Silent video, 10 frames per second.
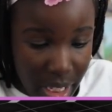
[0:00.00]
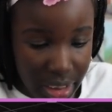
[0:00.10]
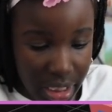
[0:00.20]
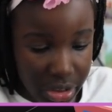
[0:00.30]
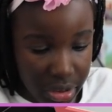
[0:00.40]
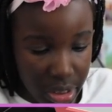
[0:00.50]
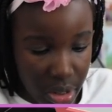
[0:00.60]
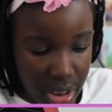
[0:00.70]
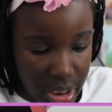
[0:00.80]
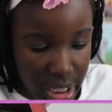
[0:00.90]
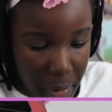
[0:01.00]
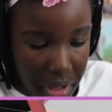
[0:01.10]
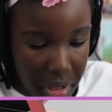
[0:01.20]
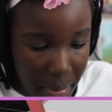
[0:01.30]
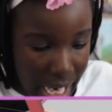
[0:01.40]
that I literally got today
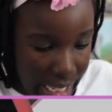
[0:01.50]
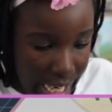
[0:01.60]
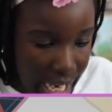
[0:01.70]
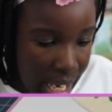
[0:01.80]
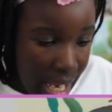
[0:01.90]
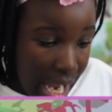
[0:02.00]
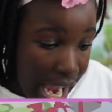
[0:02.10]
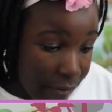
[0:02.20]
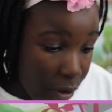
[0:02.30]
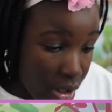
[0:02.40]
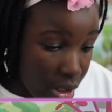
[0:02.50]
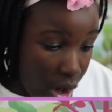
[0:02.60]
with Maya. I've got an